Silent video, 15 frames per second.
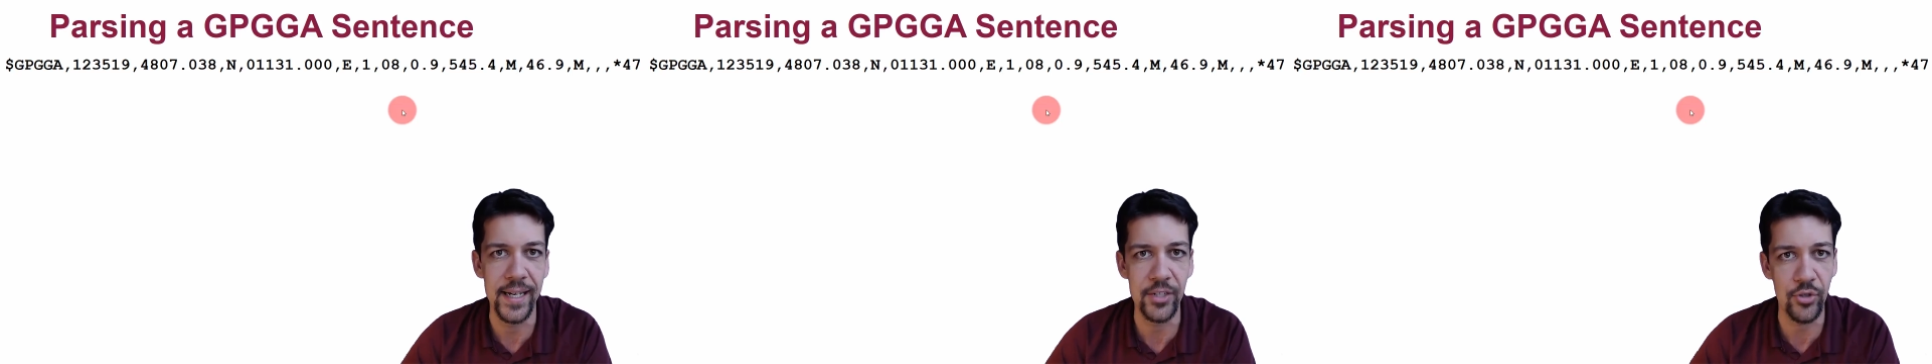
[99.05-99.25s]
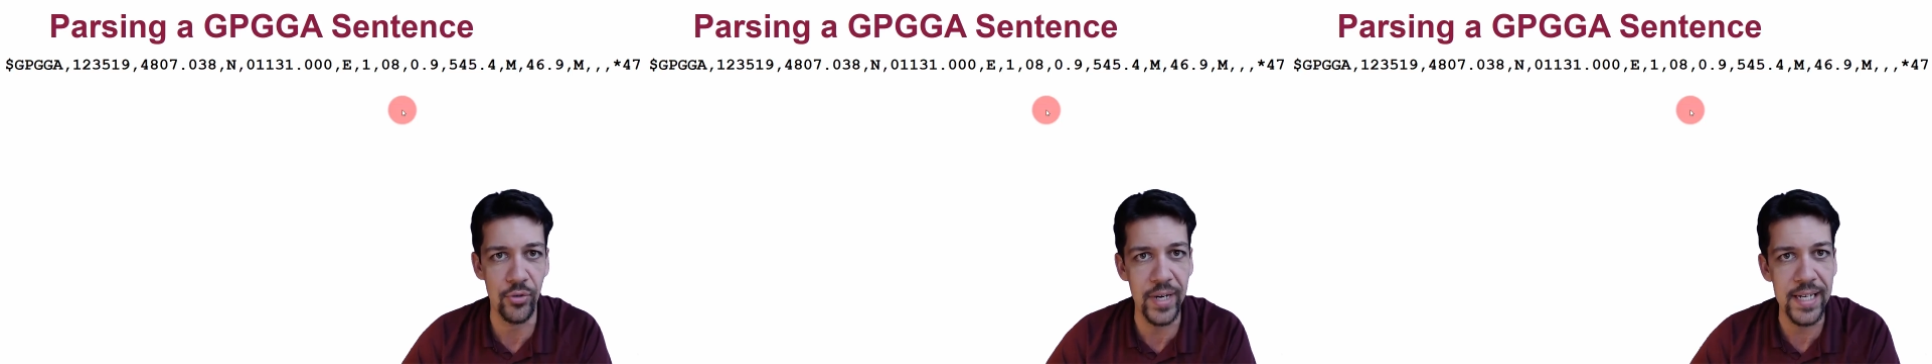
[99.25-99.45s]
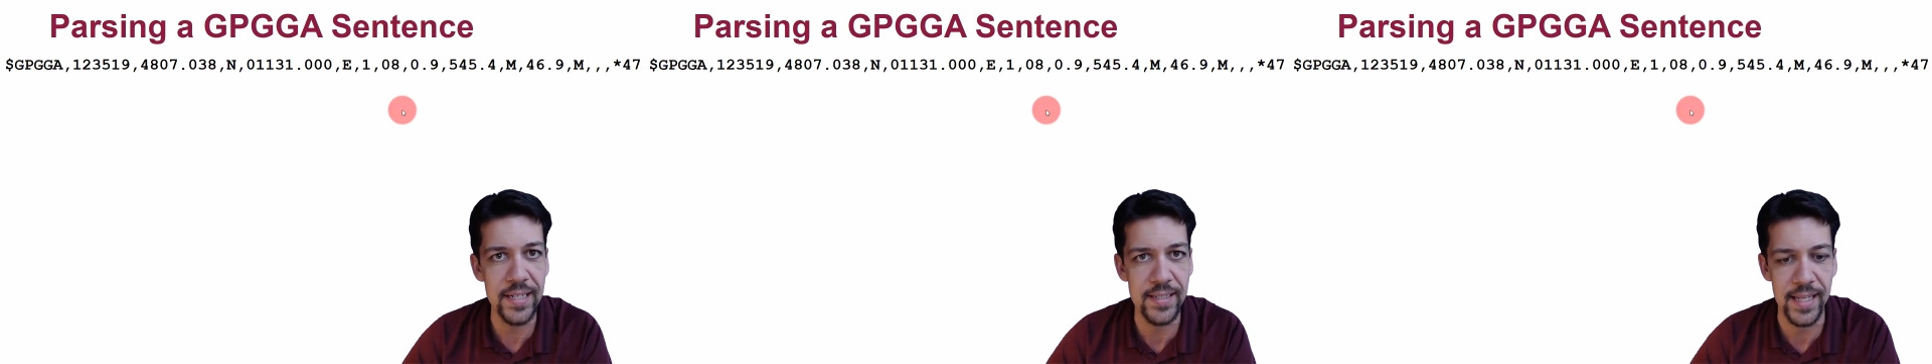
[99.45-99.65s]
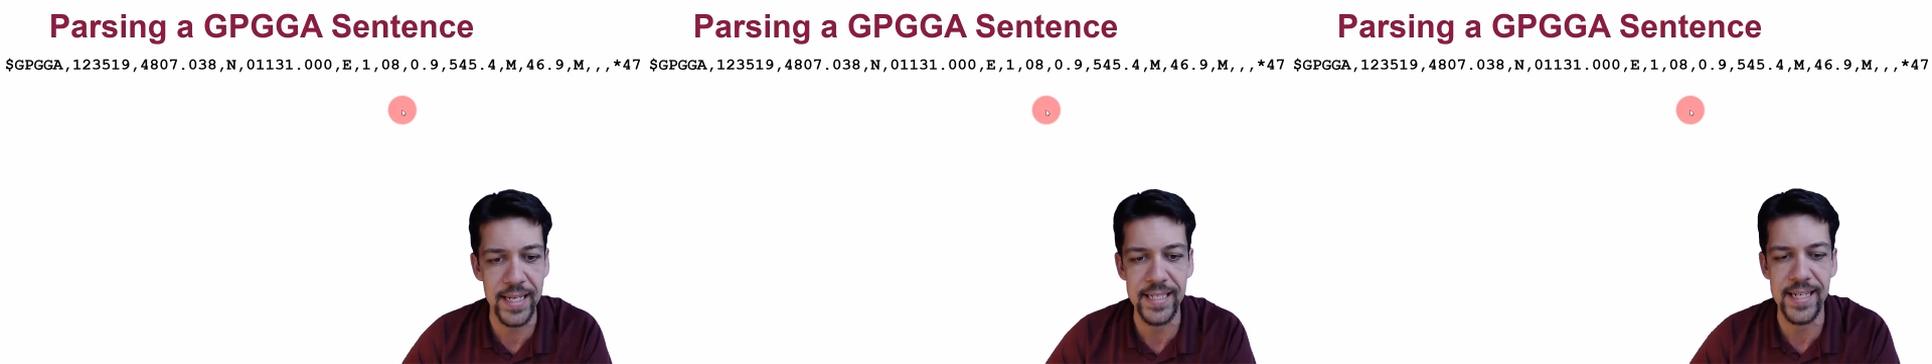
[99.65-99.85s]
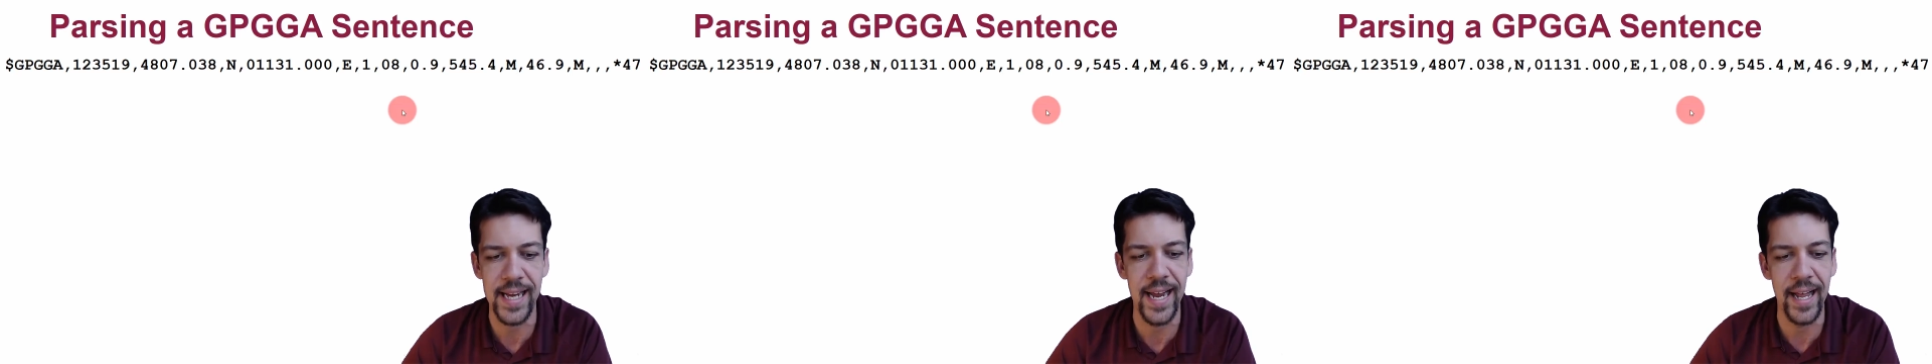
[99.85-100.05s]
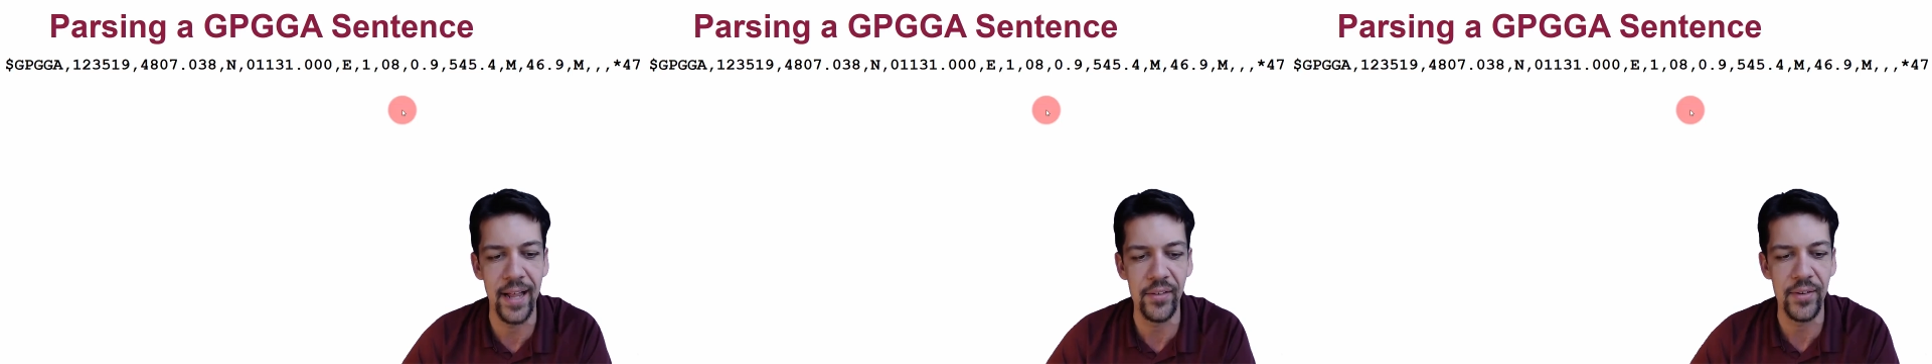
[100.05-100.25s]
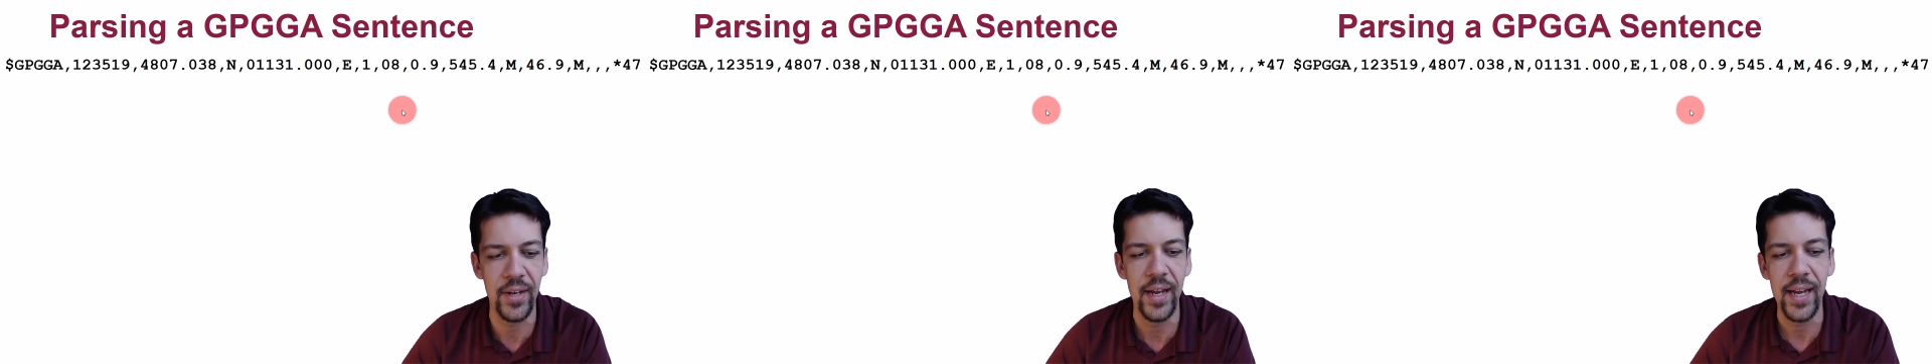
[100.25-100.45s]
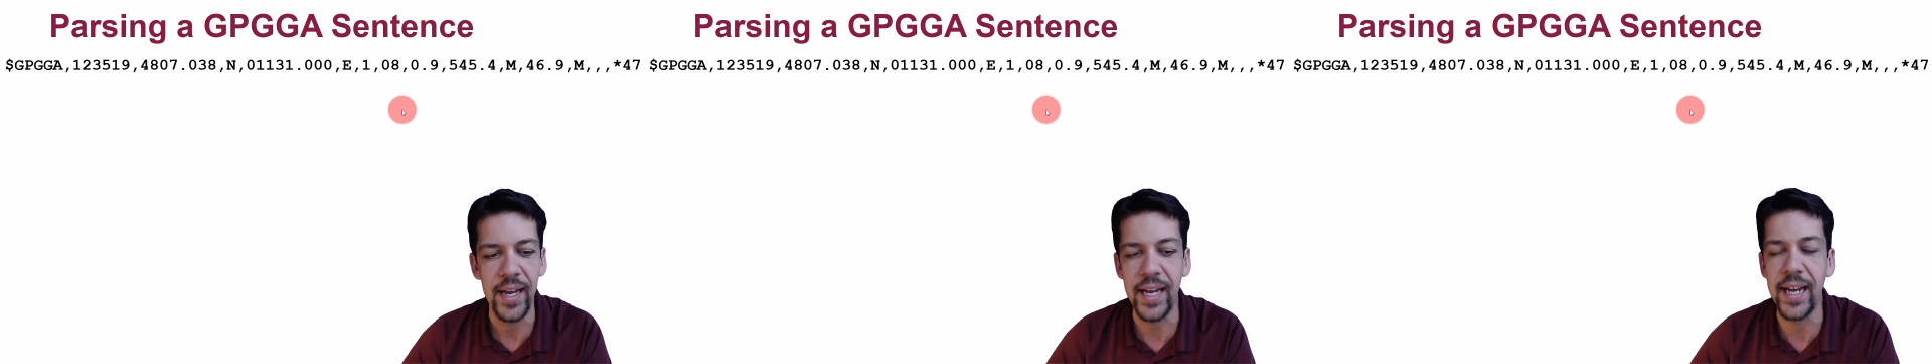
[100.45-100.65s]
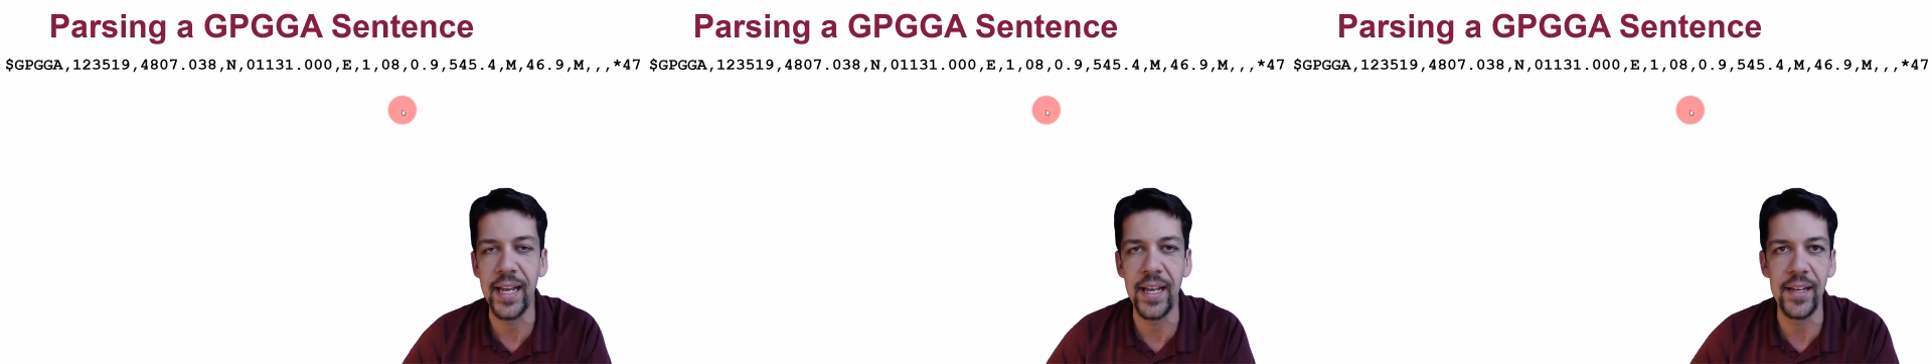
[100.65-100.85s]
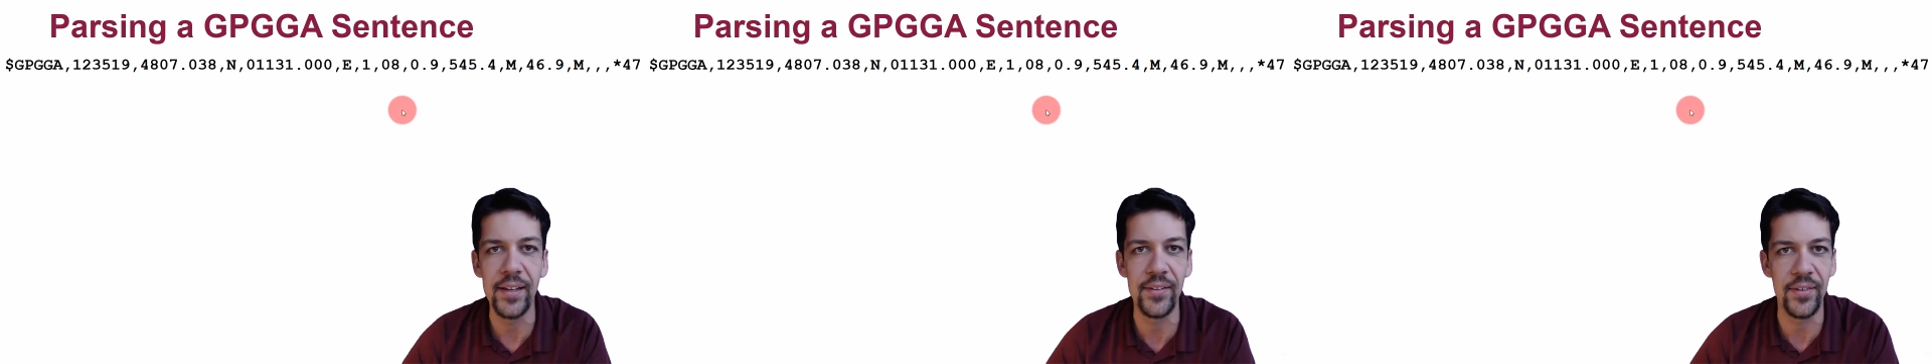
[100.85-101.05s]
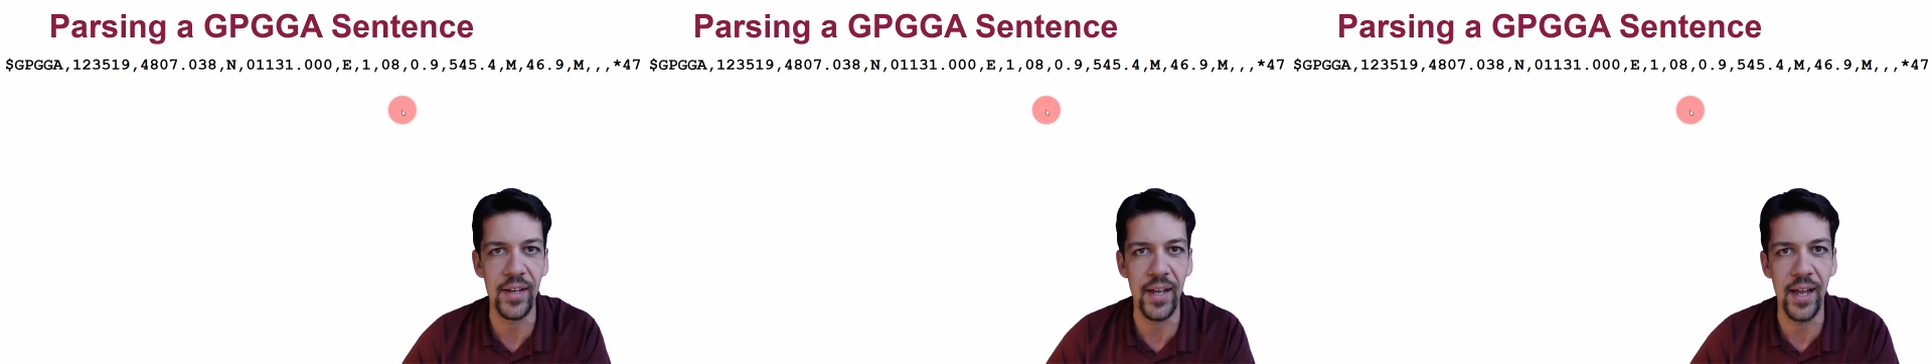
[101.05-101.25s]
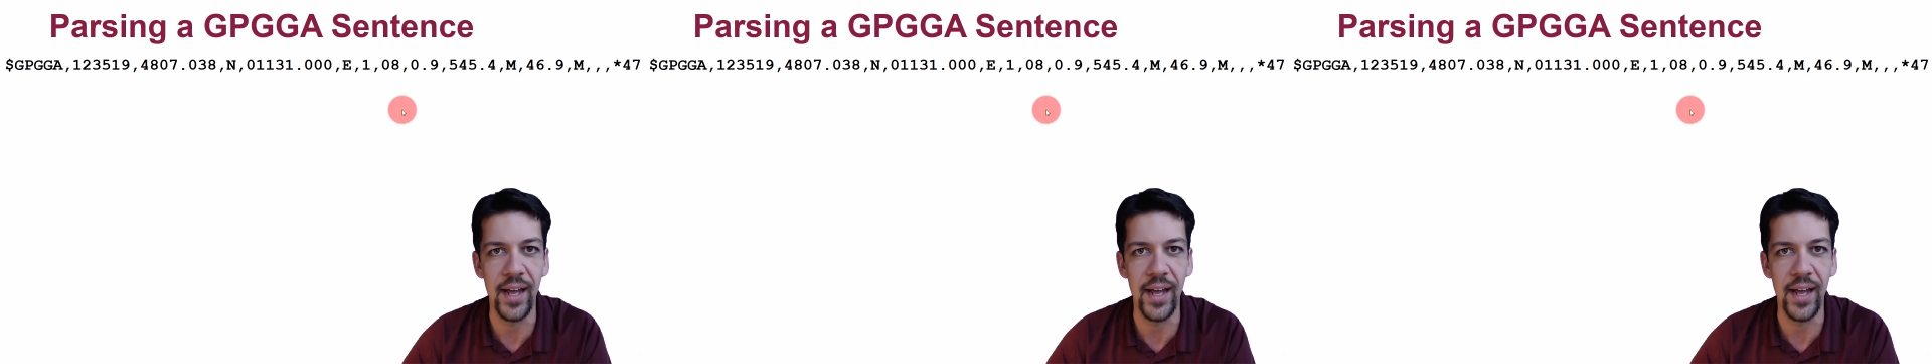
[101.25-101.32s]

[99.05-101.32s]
translates as is